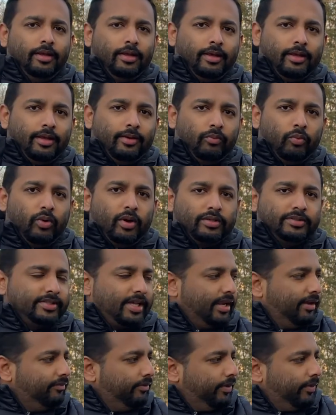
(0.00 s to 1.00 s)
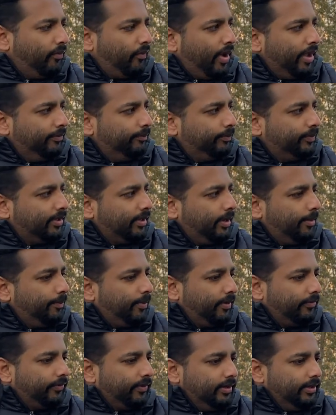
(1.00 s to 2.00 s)
It works and we wiped
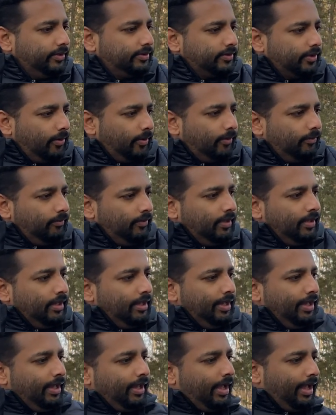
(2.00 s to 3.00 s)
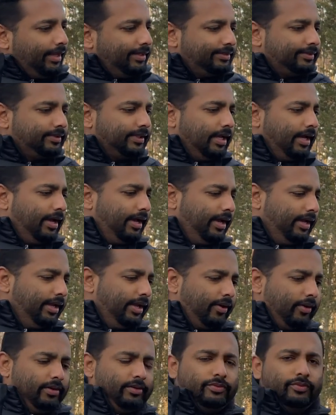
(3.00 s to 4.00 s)
perfectly. So it's
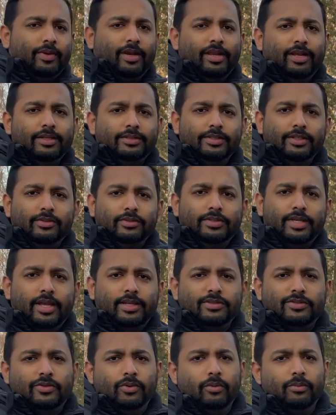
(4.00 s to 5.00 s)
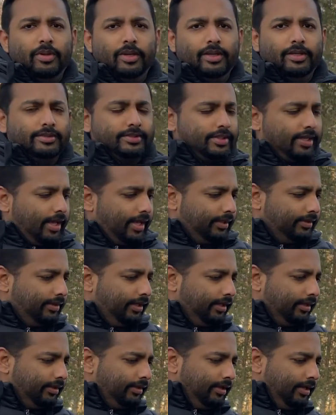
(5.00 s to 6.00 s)
it's very easy to change, 2 minutes thing,